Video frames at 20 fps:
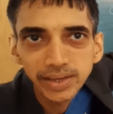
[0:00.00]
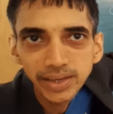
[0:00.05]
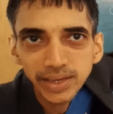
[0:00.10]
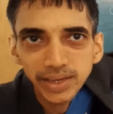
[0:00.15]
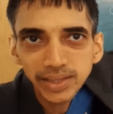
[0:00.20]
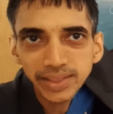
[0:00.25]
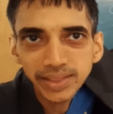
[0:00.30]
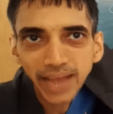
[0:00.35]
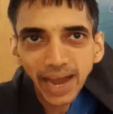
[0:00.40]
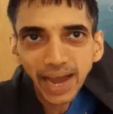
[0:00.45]

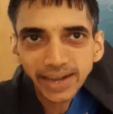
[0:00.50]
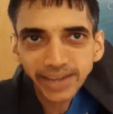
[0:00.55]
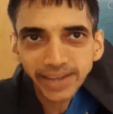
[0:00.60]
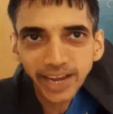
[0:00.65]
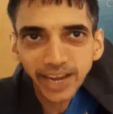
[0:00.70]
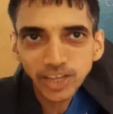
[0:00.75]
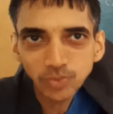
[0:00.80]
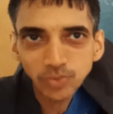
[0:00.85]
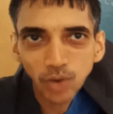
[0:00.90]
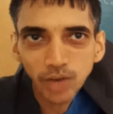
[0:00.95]
In that
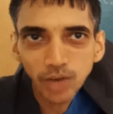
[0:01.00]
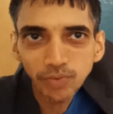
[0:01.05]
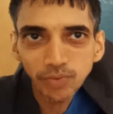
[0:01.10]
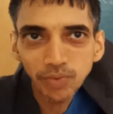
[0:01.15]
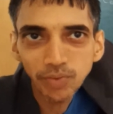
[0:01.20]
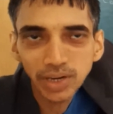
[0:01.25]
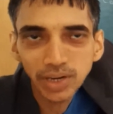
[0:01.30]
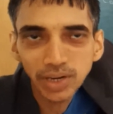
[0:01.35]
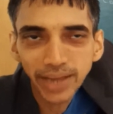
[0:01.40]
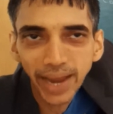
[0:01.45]
case, what we
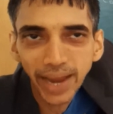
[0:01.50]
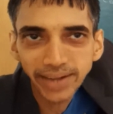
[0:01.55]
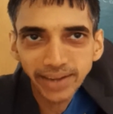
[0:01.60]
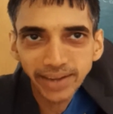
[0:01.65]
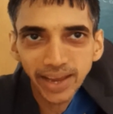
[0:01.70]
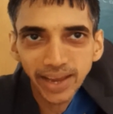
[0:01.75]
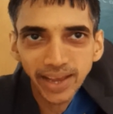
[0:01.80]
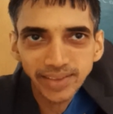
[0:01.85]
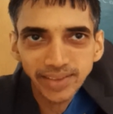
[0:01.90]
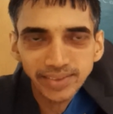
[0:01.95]
will get
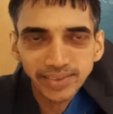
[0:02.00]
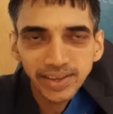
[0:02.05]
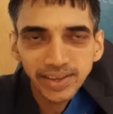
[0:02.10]
is